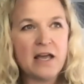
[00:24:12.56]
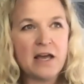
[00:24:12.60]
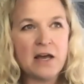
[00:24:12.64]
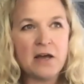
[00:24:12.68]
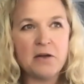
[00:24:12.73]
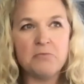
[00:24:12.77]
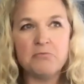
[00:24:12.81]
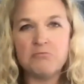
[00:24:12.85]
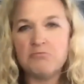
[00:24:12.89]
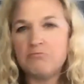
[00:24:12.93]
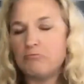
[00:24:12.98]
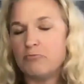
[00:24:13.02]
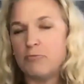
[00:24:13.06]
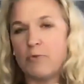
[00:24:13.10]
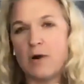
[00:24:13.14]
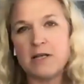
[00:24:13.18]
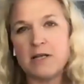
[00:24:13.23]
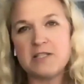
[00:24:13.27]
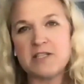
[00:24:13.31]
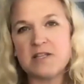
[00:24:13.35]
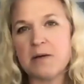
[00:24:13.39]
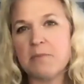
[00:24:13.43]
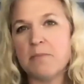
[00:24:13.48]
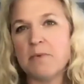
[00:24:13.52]
and
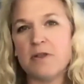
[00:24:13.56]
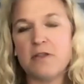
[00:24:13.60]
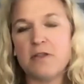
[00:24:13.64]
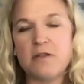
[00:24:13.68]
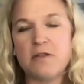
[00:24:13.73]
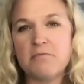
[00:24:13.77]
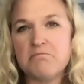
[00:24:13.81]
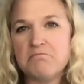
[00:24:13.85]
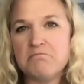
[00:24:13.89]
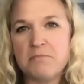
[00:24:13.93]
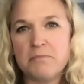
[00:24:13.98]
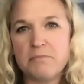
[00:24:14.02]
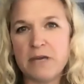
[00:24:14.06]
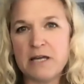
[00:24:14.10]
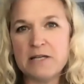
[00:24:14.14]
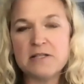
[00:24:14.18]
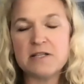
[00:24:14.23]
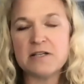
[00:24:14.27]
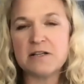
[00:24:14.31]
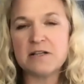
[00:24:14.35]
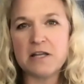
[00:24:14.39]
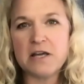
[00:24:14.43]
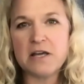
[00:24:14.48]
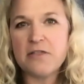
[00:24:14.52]
writes them
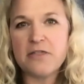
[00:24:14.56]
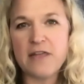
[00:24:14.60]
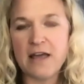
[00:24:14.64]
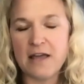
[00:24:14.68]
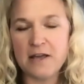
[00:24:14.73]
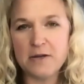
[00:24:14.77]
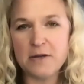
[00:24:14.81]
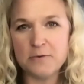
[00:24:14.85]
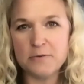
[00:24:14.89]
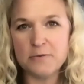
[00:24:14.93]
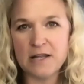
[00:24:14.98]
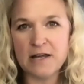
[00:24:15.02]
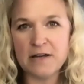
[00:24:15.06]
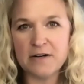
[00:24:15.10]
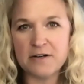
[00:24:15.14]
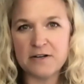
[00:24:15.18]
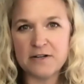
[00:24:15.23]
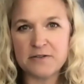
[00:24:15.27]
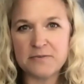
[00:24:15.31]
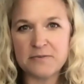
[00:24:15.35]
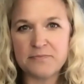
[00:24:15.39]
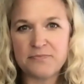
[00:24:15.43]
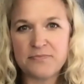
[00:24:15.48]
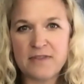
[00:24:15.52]
basically a thank you
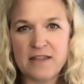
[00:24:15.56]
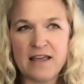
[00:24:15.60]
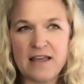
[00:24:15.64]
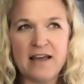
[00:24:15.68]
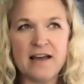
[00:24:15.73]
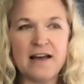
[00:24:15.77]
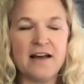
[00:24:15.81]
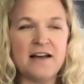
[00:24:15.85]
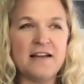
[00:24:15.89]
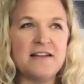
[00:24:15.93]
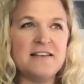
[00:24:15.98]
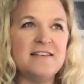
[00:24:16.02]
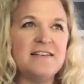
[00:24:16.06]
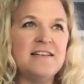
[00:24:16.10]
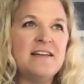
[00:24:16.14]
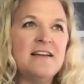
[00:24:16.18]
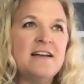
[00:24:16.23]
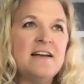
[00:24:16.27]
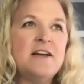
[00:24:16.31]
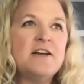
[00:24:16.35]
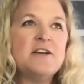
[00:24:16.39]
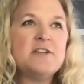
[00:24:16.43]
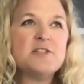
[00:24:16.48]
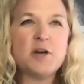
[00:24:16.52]
letter. And
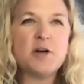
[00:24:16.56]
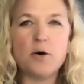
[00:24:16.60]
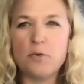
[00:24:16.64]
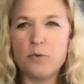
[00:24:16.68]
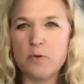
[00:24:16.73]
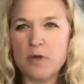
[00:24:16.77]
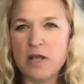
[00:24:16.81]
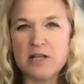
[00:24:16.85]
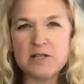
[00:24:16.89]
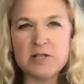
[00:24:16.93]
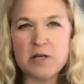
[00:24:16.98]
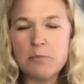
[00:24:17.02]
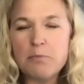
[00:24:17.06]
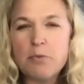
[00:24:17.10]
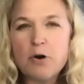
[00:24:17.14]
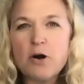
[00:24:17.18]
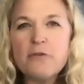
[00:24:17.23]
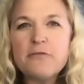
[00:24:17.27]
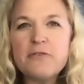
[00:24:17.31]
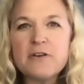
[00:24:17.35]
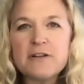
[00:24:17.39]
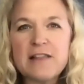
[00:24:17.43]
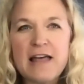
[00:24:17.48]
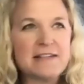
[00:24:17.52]
so it's a
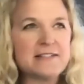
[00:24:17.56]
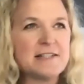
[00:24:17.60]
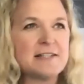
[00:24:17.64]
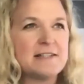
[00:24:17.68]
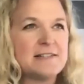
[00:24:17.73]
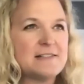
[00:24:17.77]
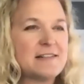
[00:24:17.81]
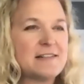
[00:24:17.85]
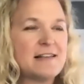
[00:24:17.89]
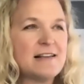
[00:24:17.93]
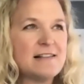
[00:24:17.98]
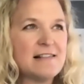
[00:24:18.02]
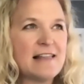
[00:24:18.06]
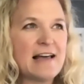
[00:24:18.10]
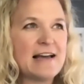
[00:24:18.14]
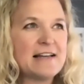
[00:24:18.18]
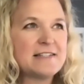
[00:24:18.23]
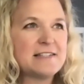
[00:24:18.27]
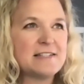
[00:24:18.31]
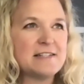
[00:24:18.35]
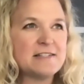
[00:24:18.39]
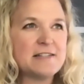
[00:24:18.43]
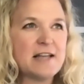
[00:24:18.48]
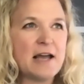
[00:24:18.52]
perfect
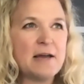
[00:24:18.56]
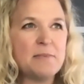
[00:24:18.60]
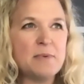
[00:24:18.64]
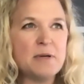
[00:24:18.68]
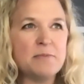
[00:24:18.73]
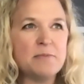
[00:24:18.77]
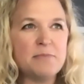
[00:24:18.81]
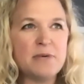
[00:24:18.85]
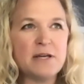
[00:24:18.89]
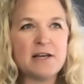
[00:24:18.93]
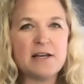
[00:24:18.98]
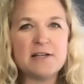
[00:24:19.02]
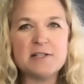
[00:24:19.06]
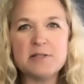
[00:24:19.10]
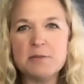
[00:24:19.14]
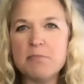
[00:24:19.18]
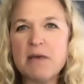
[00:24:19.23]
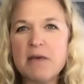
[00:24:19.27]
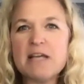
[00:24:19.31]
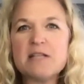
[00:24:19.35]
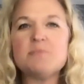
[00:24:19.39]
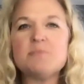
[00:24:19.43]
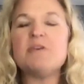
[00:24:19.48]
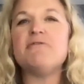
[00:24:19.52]
last assignment because it
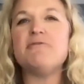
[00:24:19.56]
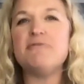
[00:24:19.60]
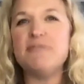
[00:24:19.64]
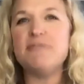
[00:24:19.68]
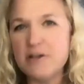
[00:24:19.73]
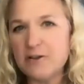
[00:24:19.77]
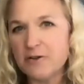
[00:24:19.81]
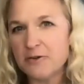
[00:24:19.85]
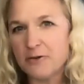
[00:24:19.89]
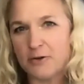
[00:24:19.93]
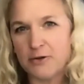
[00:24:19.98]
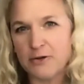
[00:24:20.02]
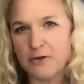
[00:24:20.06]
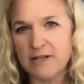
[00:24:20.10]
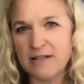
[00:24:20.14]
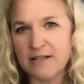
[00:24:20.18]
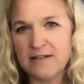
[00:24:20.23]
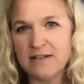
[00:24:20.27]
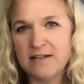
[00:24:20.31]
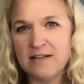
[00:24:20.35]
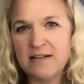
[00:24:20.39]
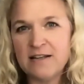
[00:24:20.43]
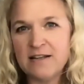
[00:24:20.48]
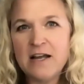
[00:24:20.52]
makes me feel
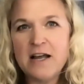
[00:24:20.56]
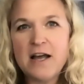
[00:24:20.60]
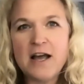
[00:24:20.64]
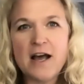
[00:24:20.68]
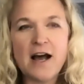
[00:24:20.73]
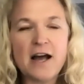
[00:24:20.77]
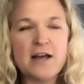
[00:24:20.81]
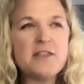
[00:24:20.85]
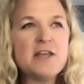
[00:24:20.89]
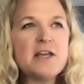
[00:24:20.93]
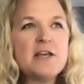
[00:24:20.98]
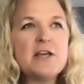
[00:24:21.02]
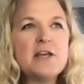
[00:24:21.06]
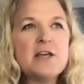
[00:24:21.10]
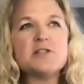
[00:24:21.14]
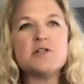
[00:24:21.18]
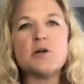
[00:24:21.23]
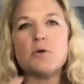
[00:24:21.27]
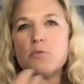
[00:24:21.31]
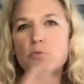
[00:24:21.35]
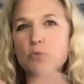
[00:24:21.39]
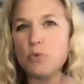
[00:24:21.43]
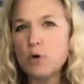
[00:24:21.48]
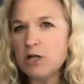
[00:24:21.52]
good. I think
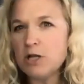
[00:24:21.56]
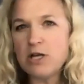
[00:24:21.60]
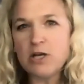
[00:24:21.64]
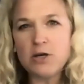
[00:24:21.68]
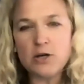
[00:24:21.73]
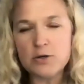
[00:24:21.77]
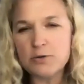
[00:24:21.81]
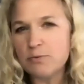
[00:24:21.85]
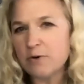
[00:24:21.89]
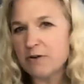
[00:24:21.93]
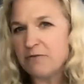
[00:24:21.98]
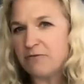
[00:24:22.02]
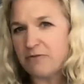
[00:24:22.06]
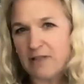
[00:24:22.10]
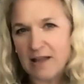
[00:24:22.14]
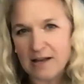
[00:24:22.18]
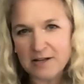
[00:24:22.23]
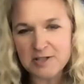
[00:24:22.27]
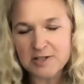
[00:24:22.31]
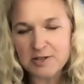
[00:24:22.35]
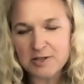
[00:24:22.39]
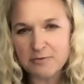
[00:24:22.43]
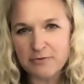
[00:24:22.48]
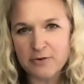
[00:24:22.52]
it's a really good
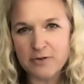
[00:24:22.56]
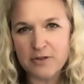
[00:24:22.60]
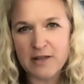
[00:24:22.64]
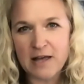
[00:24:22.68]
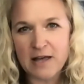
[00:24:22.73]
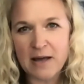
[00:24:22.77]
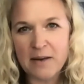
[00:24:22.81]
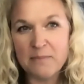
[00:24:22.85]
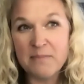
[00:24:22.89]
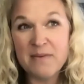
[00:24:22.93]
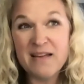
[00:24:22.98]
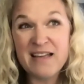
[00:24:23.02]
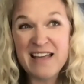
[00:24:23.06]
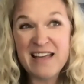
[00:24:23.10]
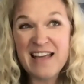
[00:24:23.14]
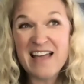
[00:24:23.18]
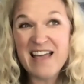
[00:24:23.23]
reflection for them.